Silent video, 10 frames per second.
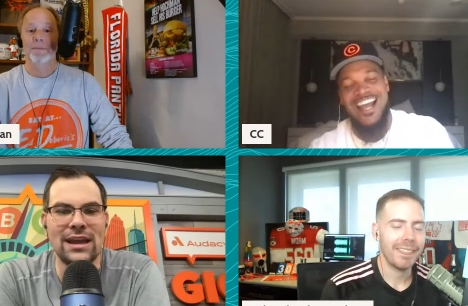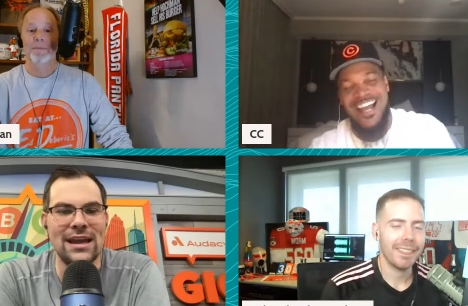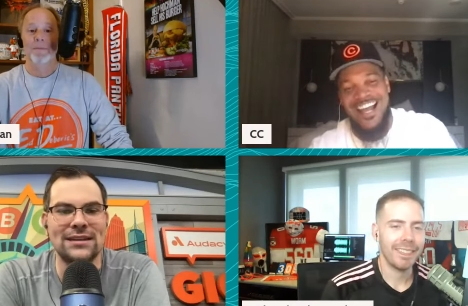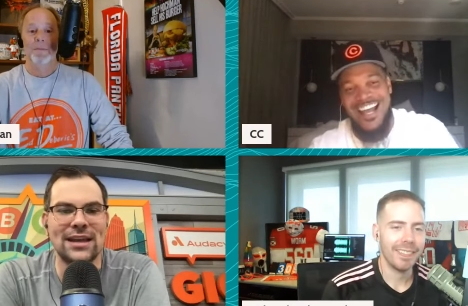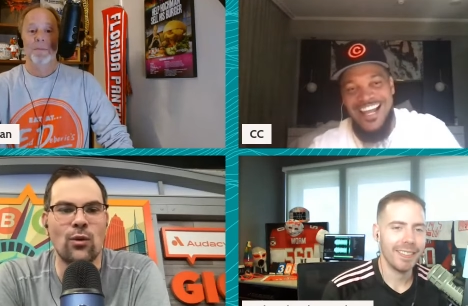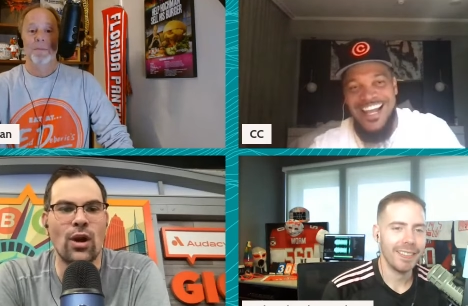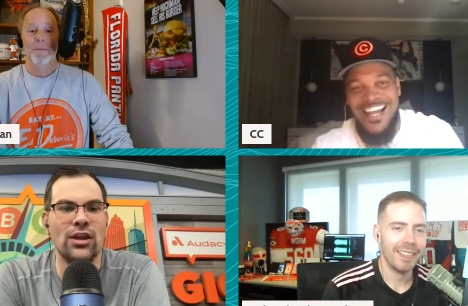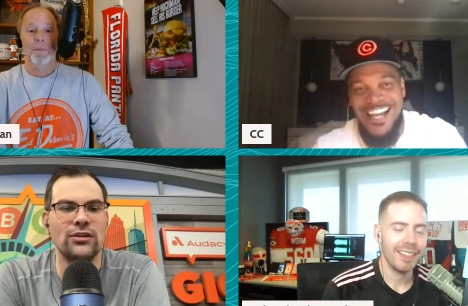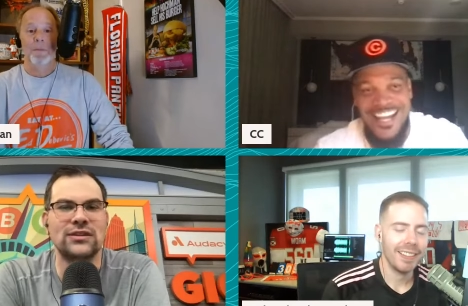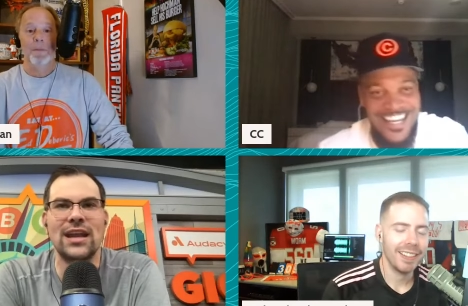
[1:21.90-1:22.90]
Speaker 1: it's like
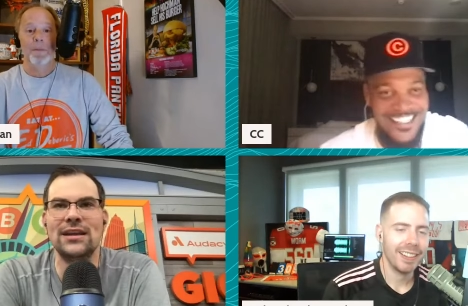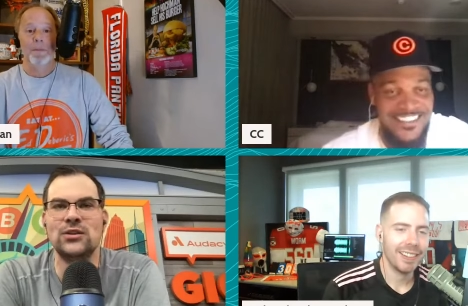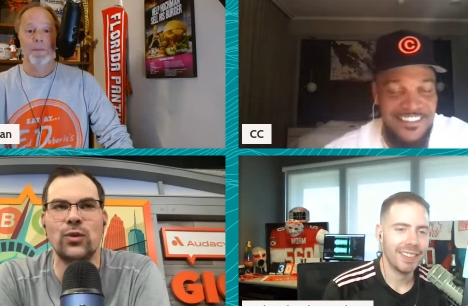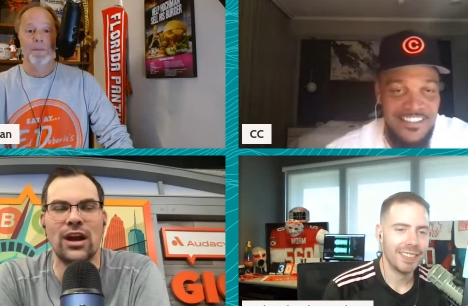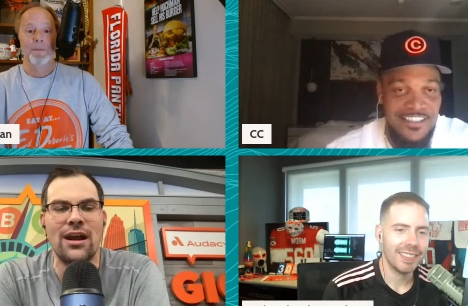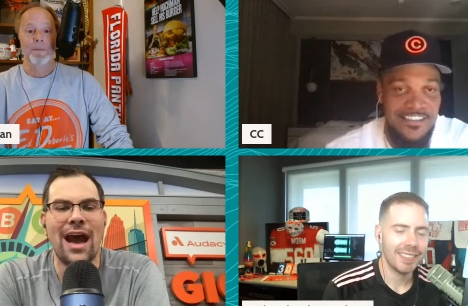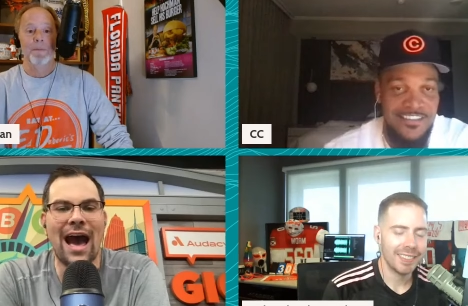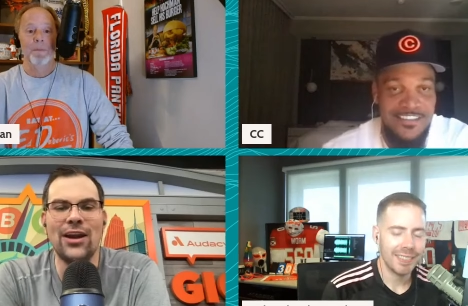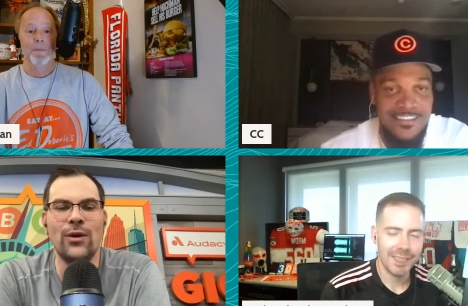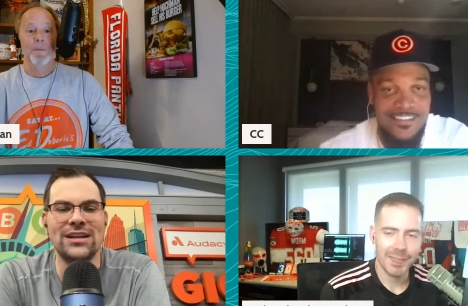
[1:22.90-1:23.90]
one of those things where
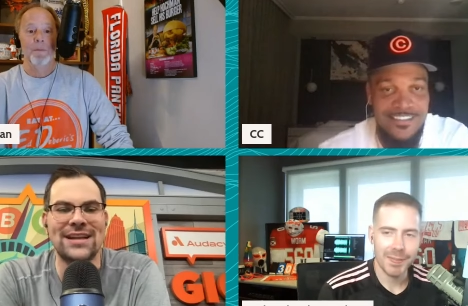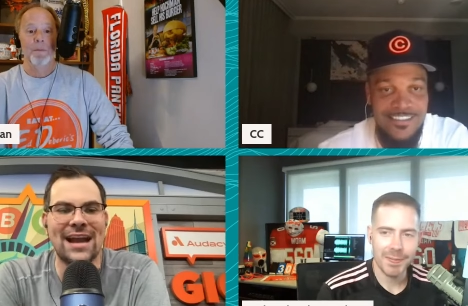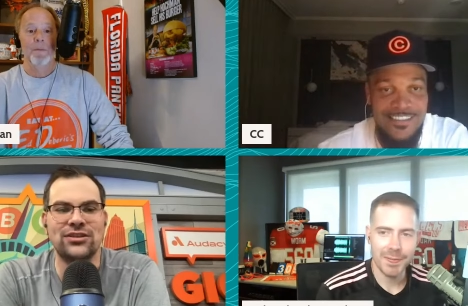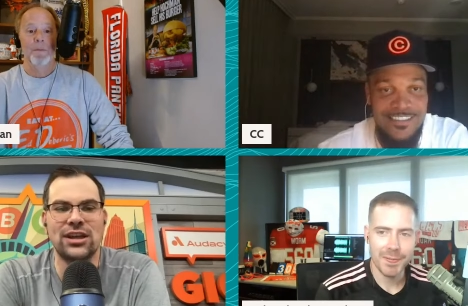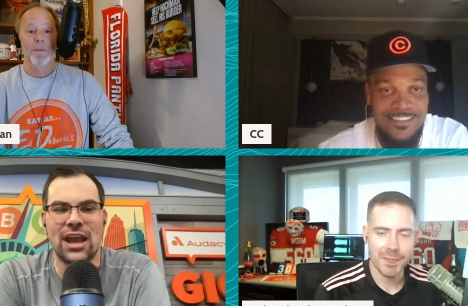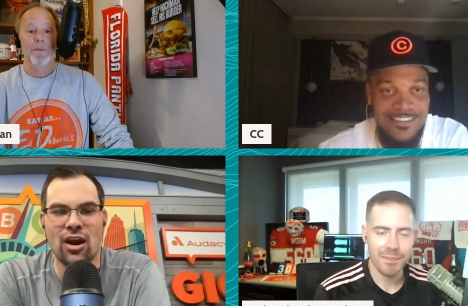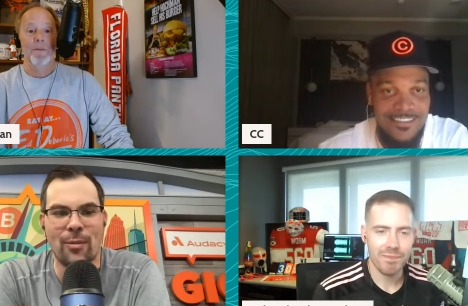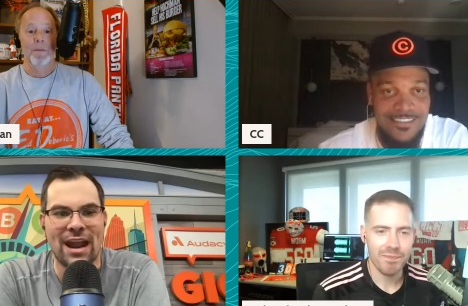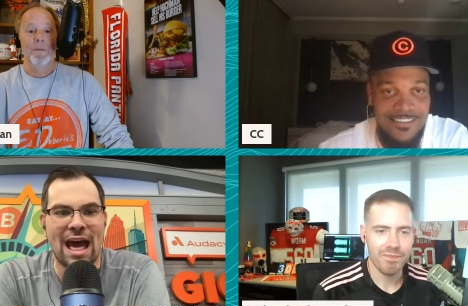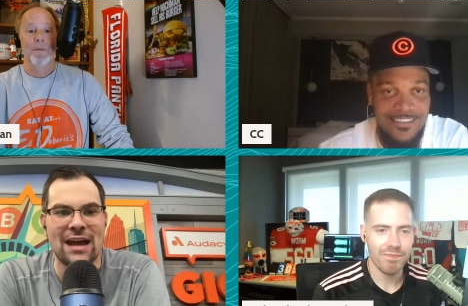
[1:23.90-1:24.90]
I know he doesn't actually care
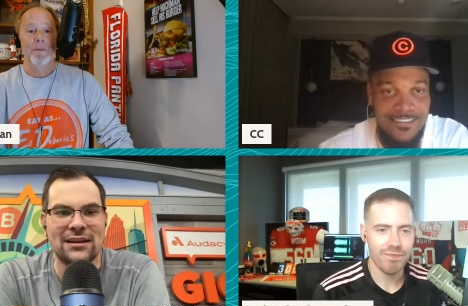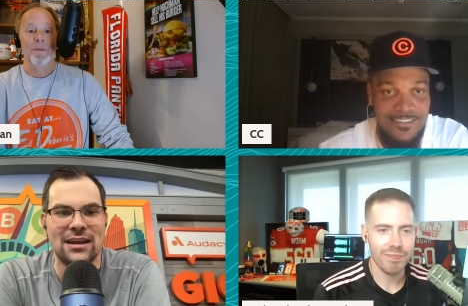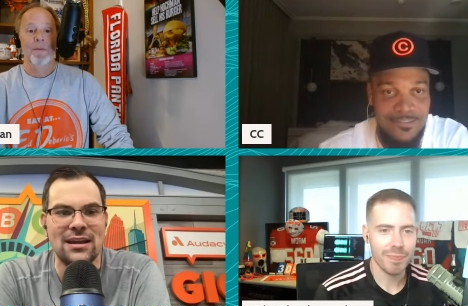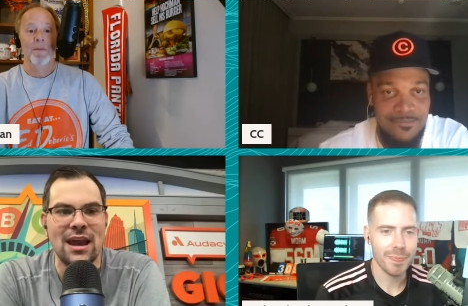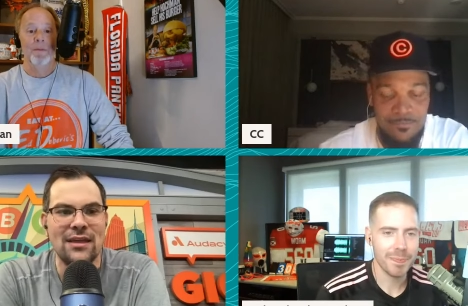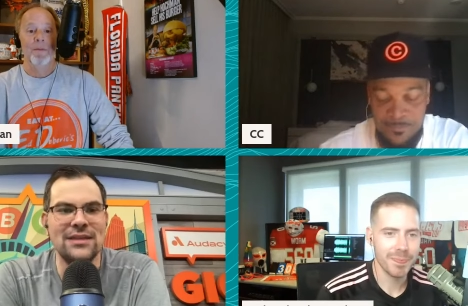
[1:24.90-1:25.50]
about hockey.